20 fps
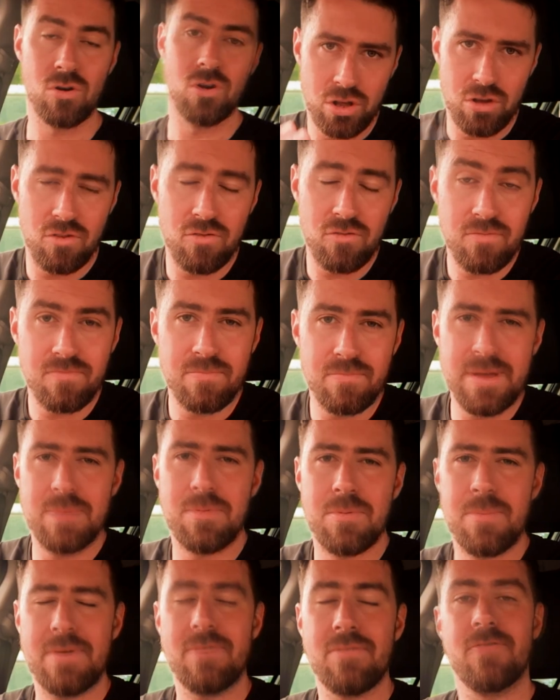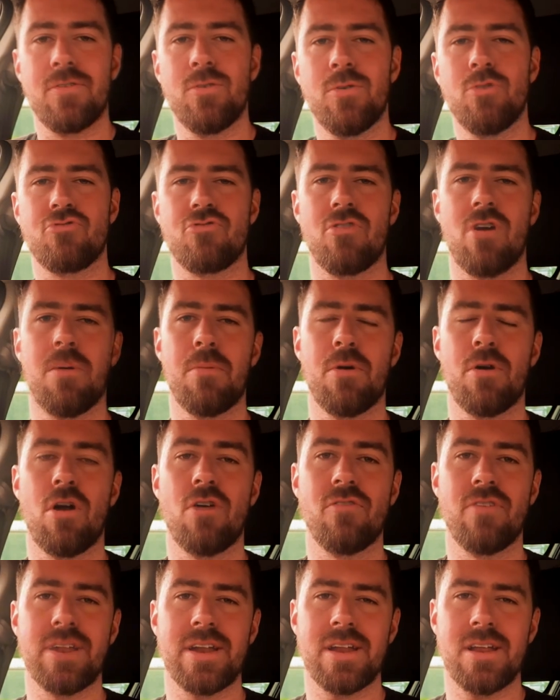you've maybe been through a trauma
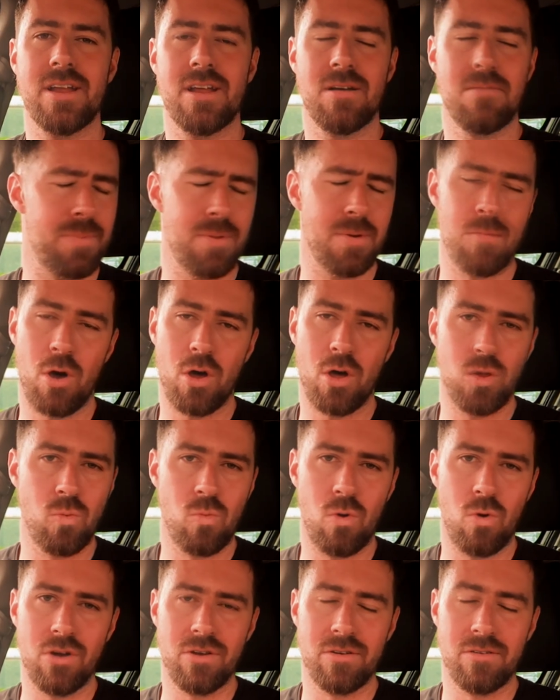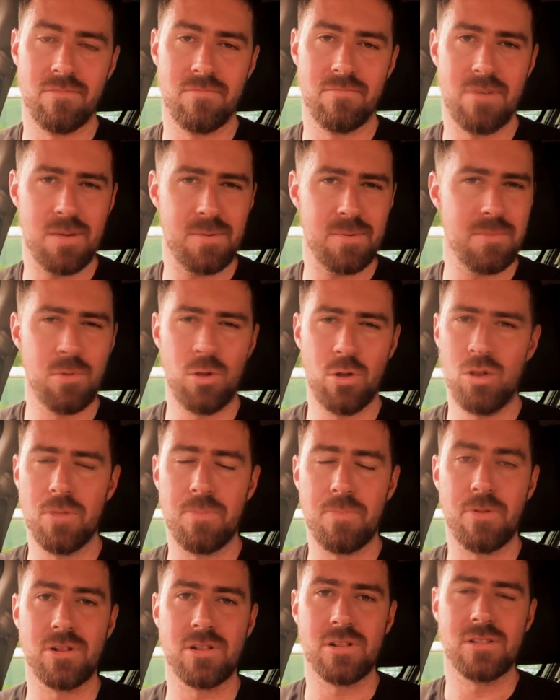already, maybe more than one, maybe
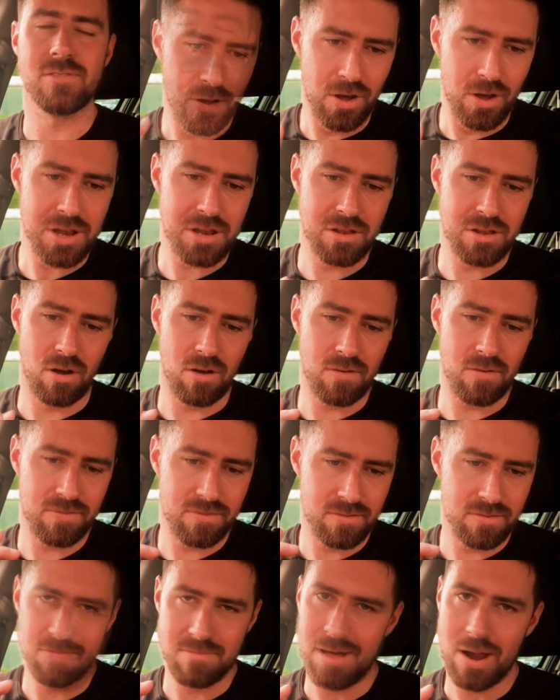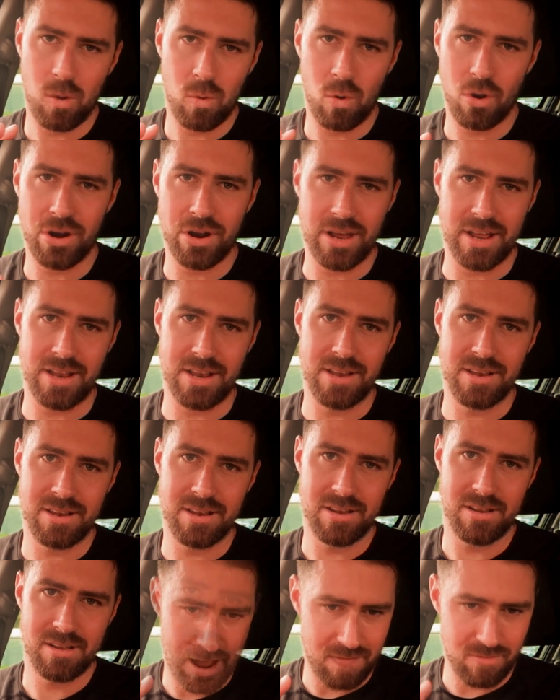multiple. First off, doesn't matter what it
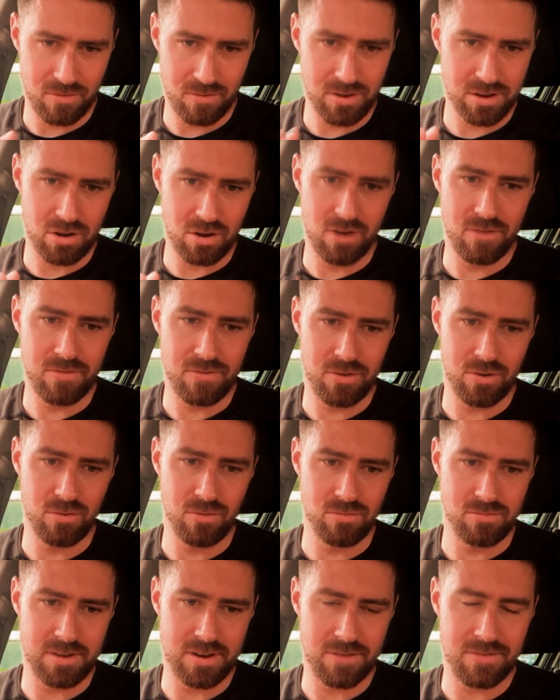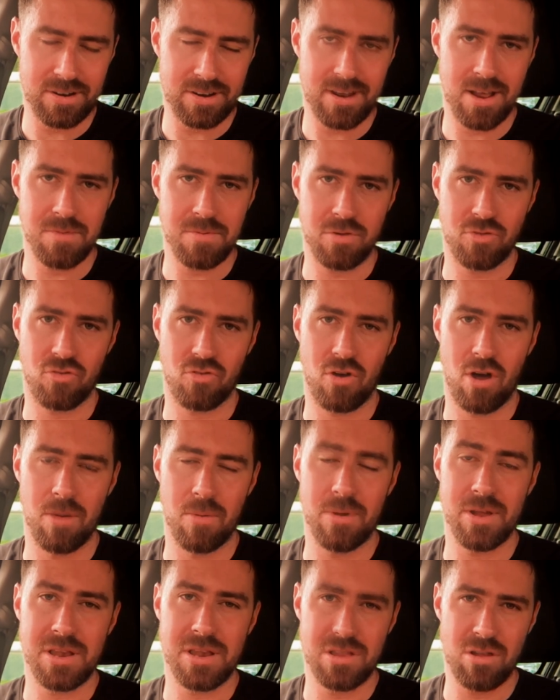is, everyone's going through different types of
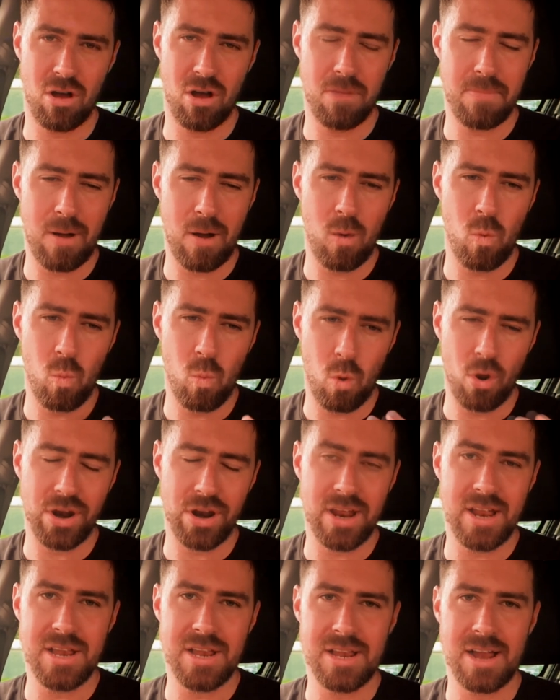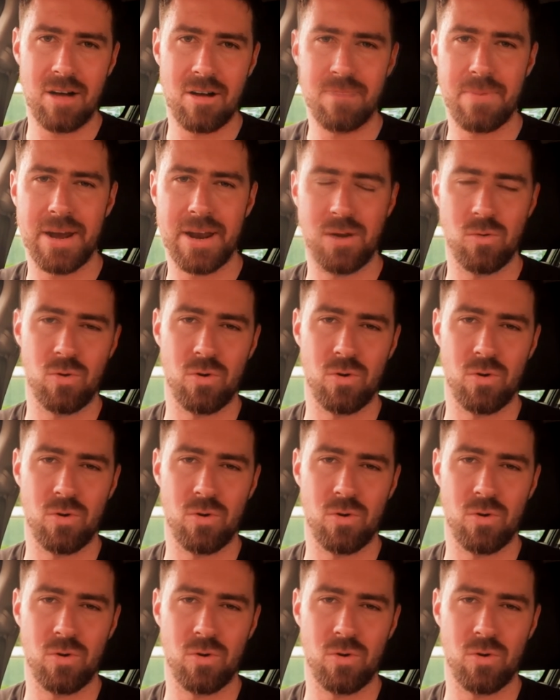trauma. It's not about what it is, how bad it